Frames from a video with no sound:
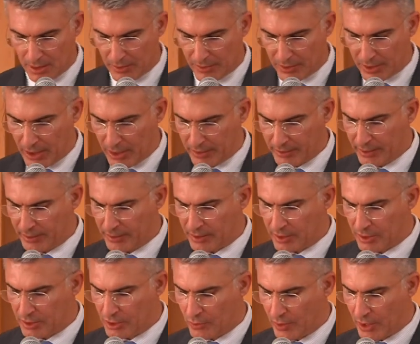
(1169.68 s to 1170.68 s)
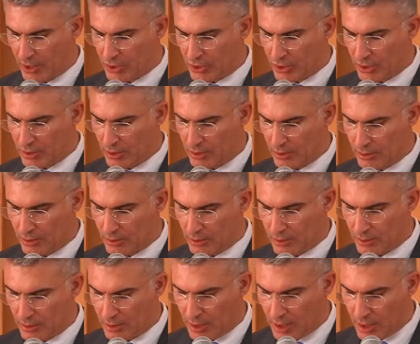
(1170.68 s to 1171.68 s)
Regarding the situation
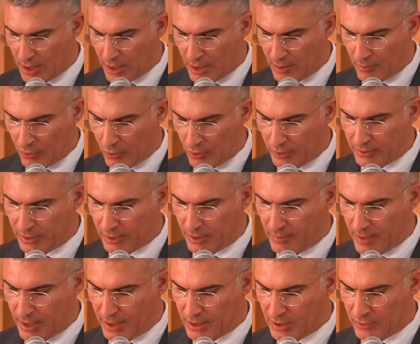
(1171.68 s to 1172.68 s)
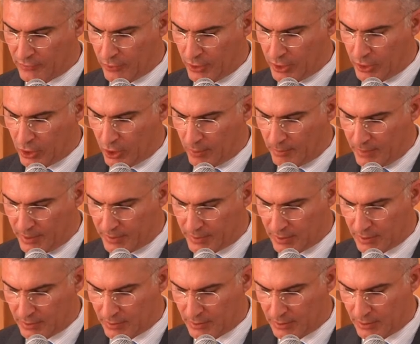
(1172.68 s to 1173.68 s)
here, Malta remains fully
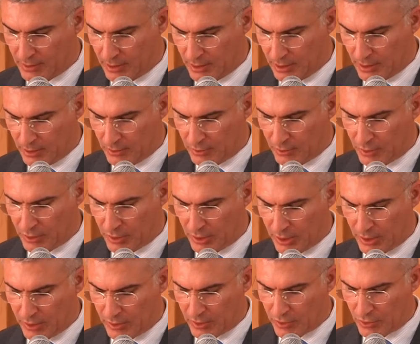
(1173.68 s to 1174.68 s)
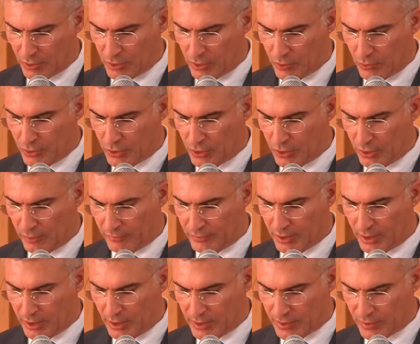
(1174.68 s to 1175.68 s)
committed to the resolution of
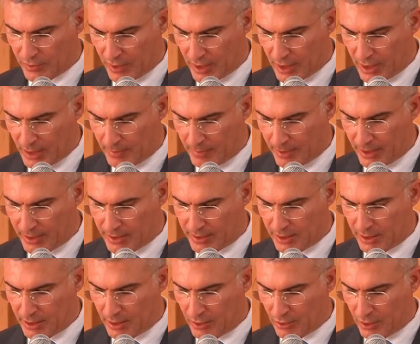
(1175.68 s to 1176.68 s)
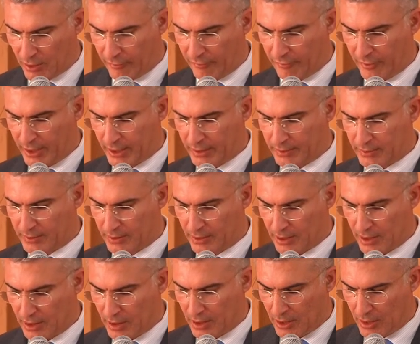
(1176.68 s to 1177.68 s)
the Israeli-Palestinian conflict
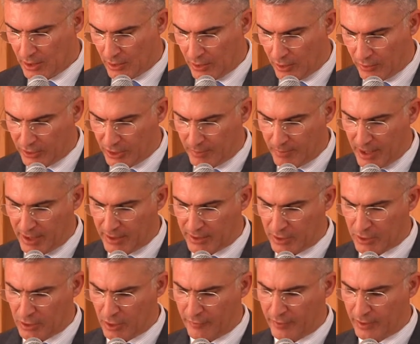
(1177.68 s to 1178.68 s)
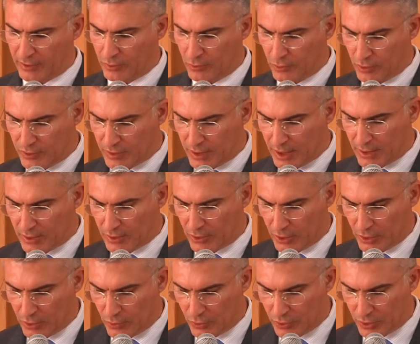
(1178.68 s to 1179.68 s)
on the basis of a two-state
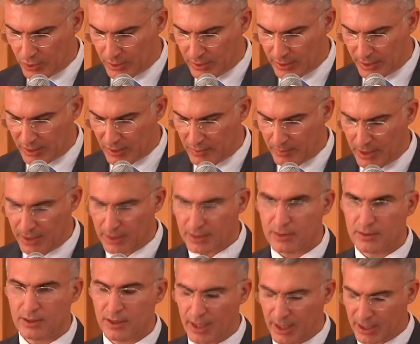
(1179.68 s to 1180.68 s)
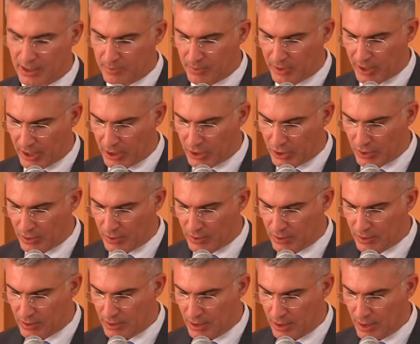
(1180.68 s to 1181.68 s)
solution that meets the
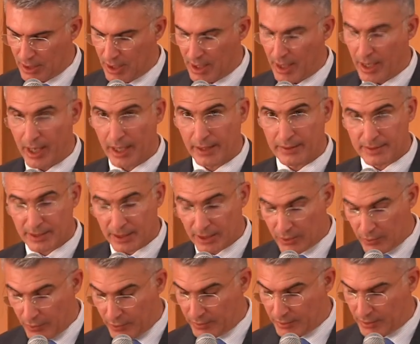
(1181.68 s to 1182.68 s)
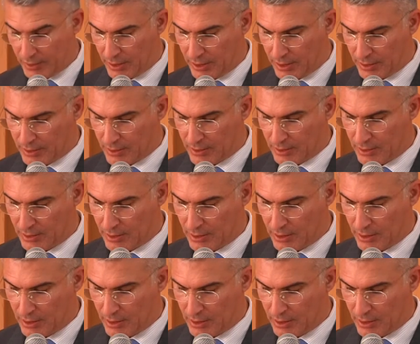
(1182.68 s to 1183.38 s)
aspirations and security needs